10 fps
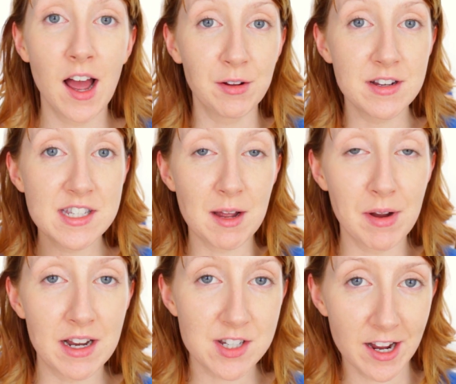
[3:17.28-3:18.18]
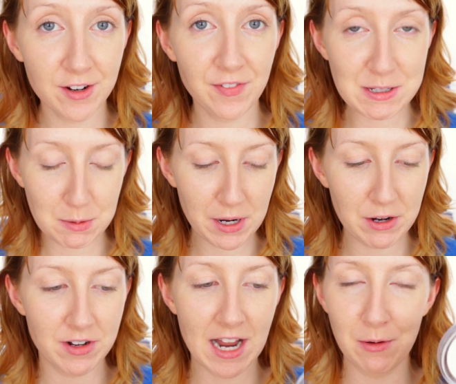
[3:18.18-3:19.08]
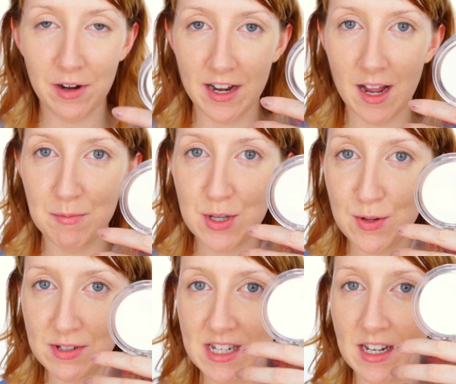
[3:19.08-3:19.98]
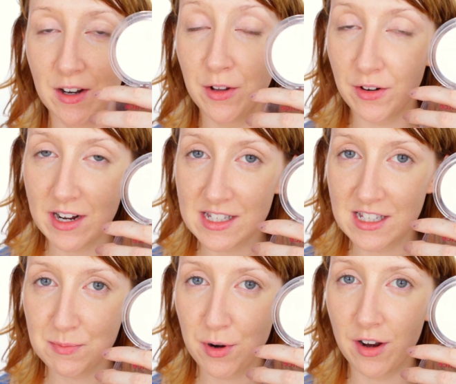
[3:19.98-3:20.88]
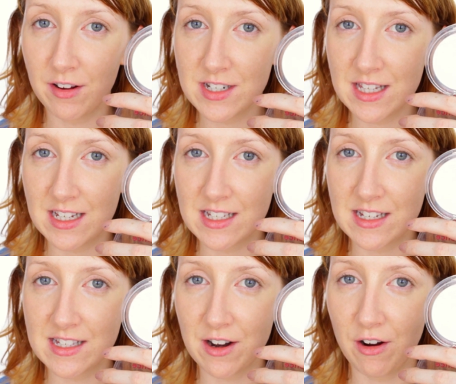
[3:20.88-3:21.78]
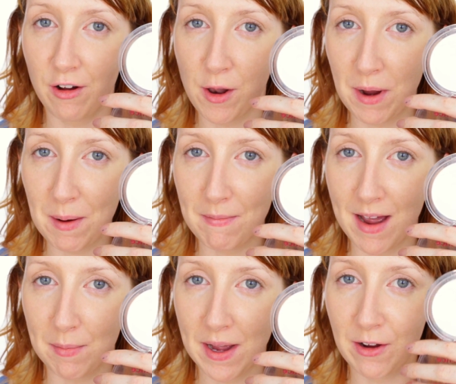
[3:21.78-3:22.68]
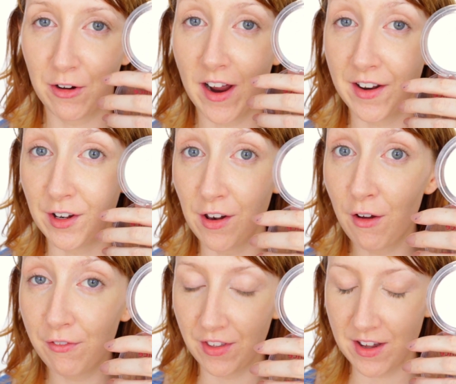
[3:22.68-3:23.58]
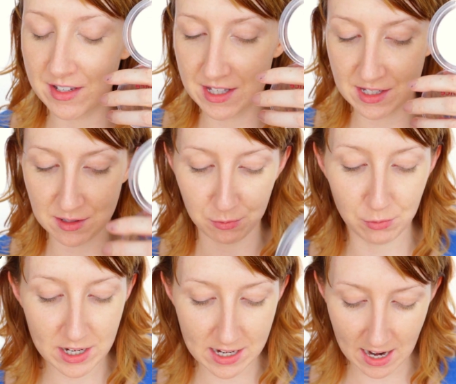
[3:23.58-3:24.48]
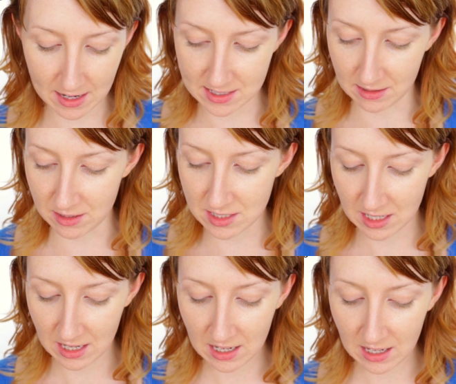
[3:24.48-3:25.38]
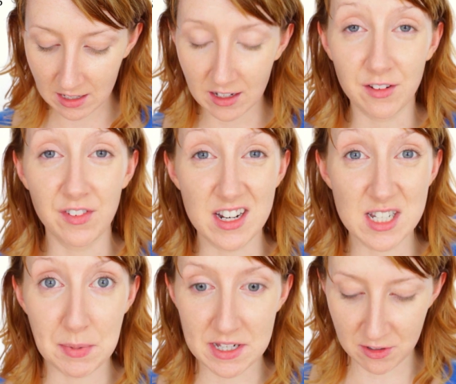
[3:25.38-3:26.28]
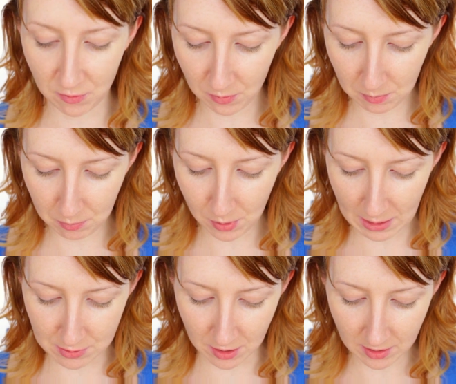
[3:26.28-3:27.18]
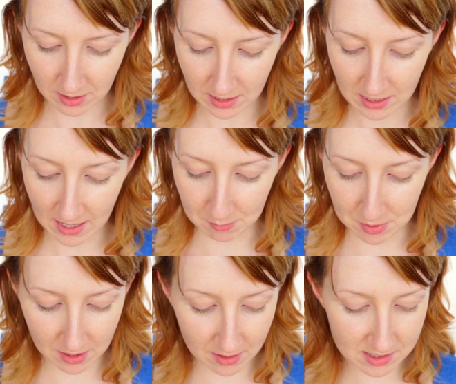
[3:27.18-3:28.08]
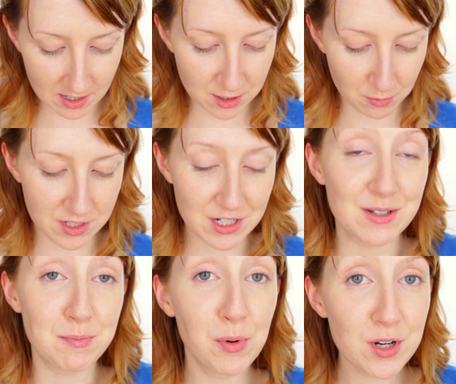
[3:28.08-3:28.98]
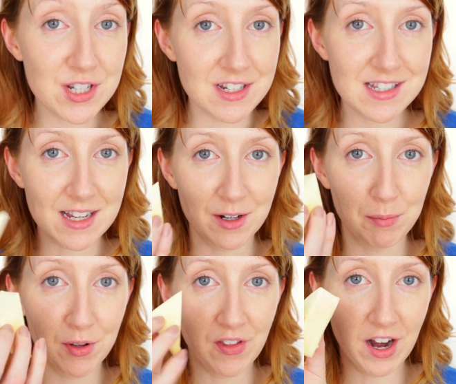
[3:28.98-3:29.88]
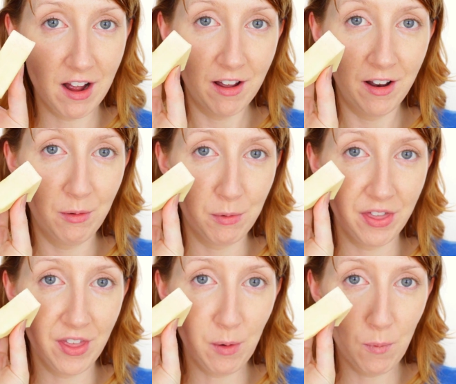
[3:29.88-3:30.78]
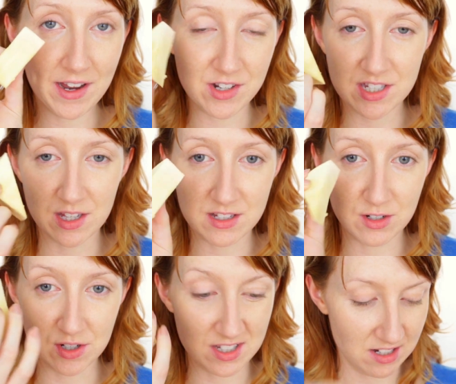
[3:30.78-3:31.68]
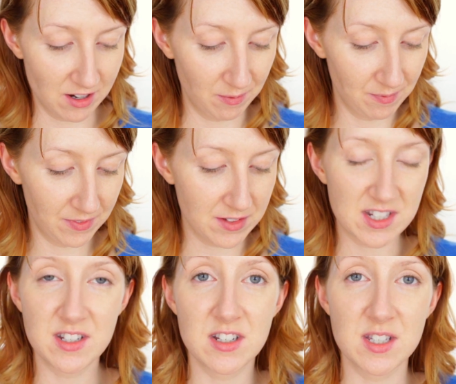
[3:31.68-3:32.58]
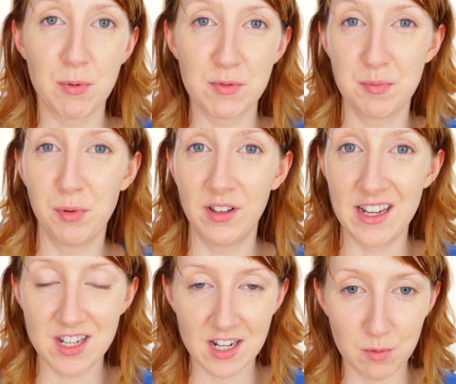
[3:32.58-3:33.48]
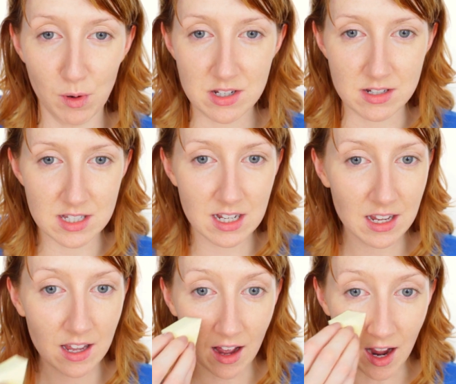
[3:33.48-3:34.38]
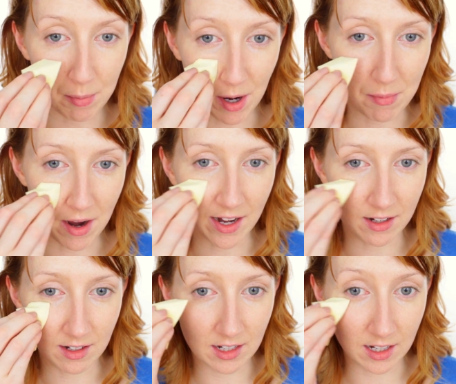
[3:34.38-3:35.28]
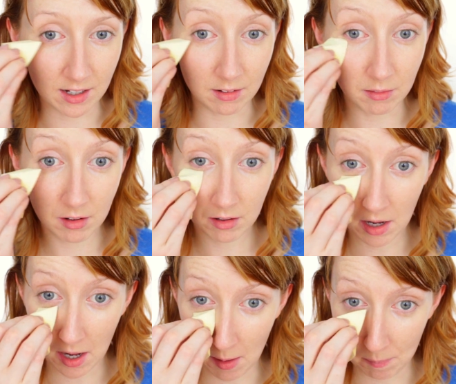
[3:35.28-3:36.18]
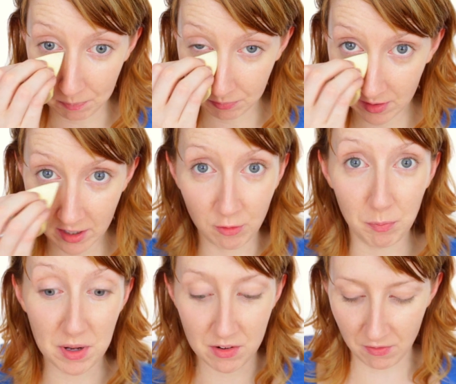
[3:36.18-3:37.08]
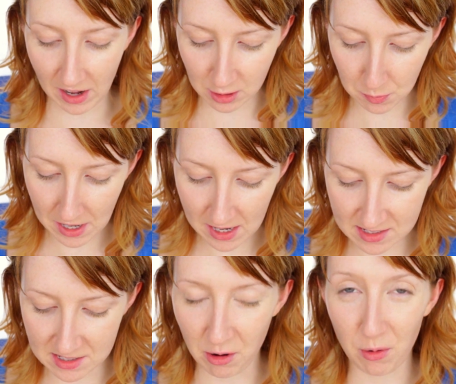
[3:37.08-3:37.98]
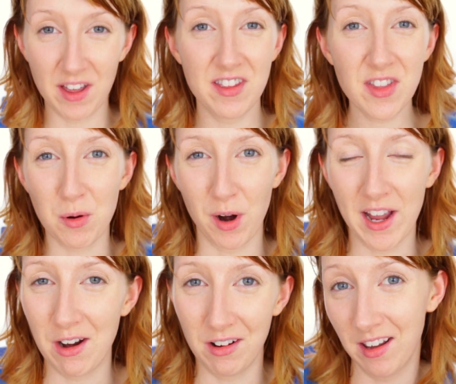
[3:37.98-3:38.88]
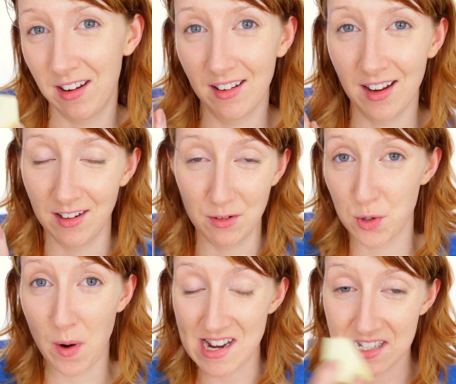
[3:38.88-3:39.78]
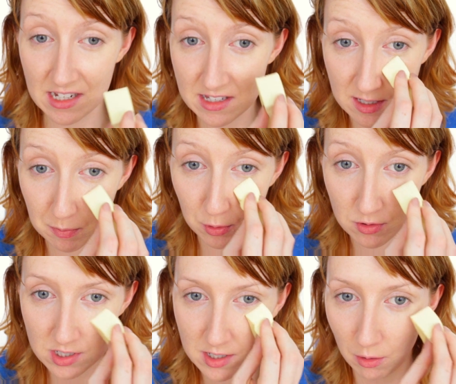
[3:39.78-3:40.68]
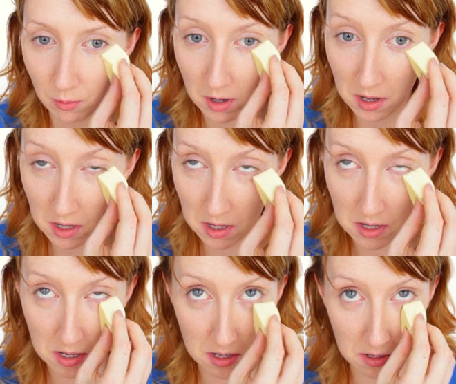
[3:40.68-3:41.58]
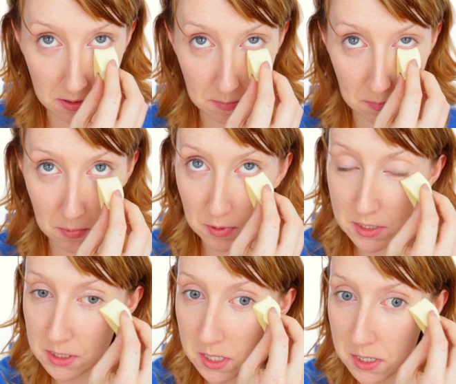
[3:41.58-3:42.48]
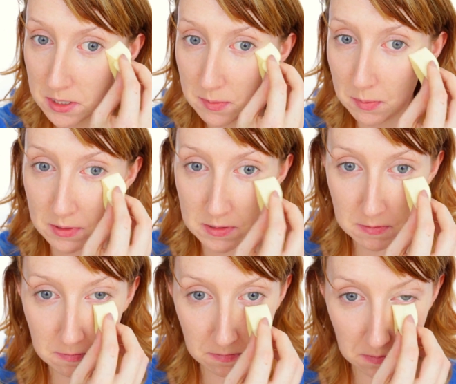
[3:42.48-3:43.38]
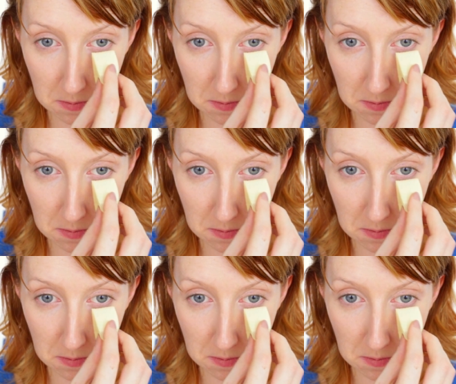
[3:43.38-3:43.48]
I'm gonna set my entire face with powder now, and I am using another Essence product. This is their All About Matte Powder, and I love this. This is a really excellent kind of inexpensive powder. And because I don't want to use brushes, I'm gonna put that on with a wedge. So these are just, you know, those disposable latex wedges. I buy mine in kind of big value packs. So I think they work out at like, I don't know, 20 cents a sponge. So pretty inexpensive.